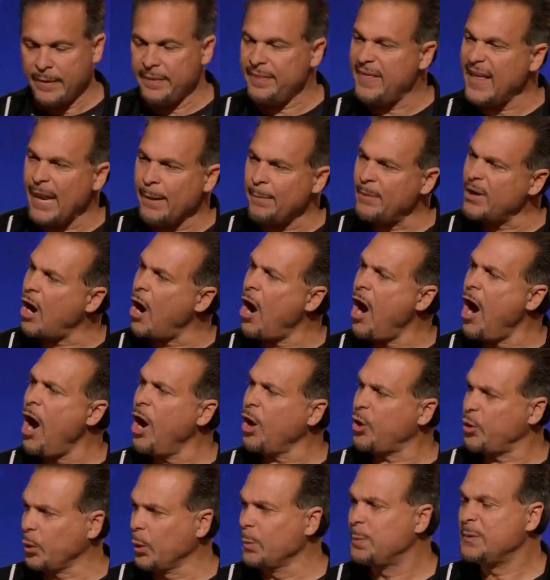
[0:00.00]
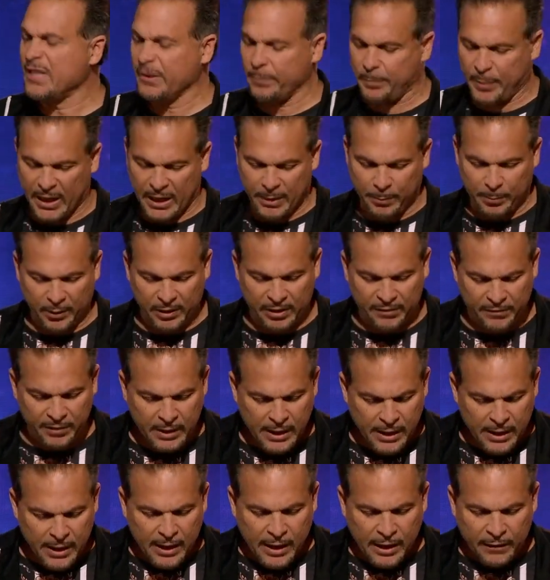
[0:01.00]
and all groups of people. And
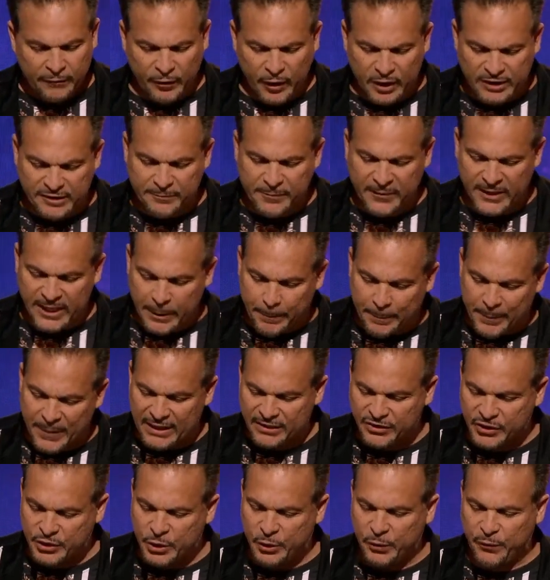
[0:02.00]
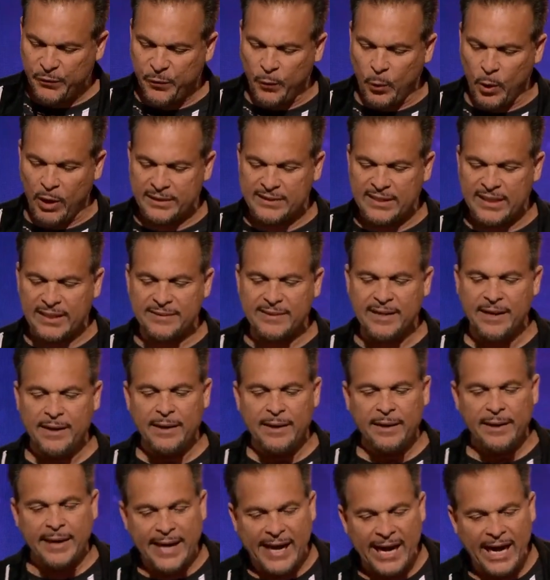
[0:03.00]
1 Philippians 2:4 says,
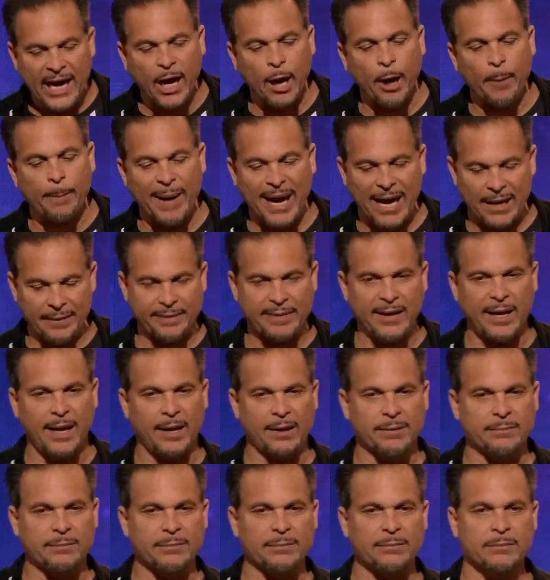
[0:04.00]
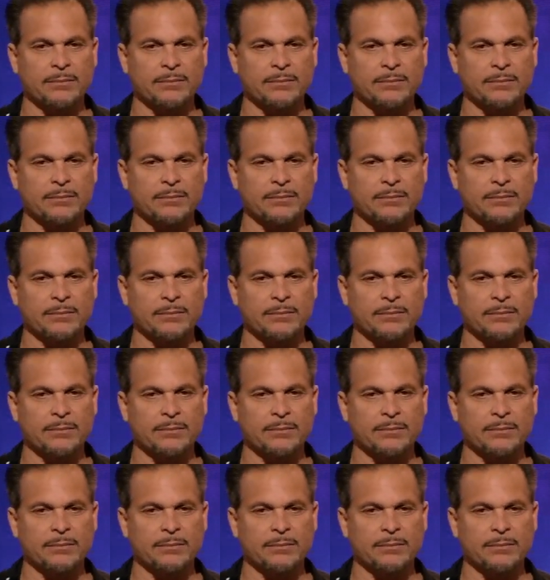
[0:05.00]
care about them